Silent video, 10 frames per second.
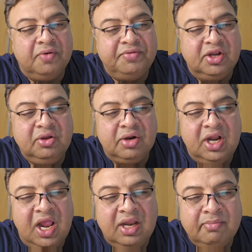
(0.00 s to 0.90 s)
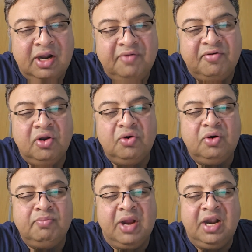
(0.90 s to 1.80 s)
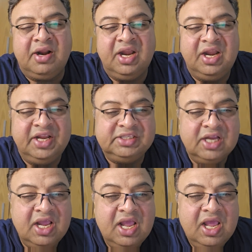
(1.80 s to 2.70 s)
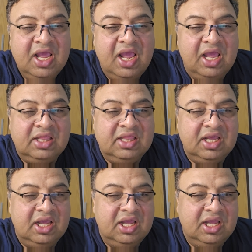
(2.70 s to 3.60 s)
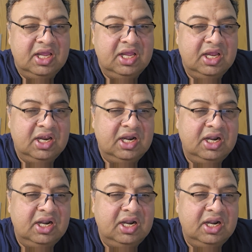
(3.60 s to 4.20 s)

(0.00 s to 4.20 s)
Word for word: of the neural element followed by drainage and uh,